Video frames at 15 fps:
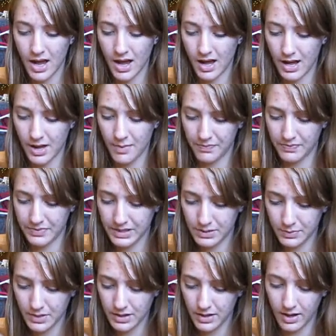Um,
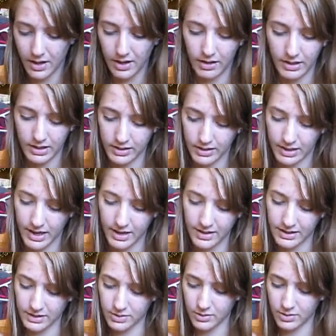this one, again,
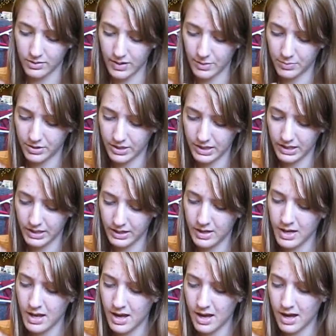is sort of that pretty
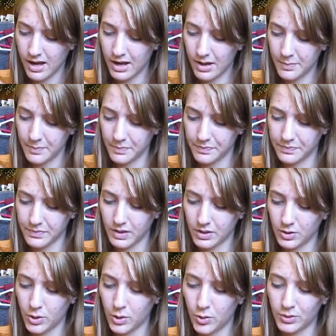um,
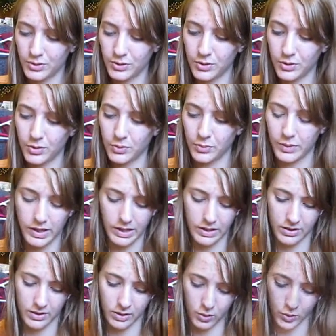coral
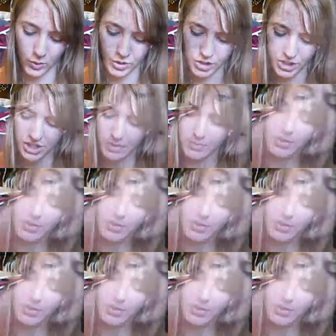with gold shimmer.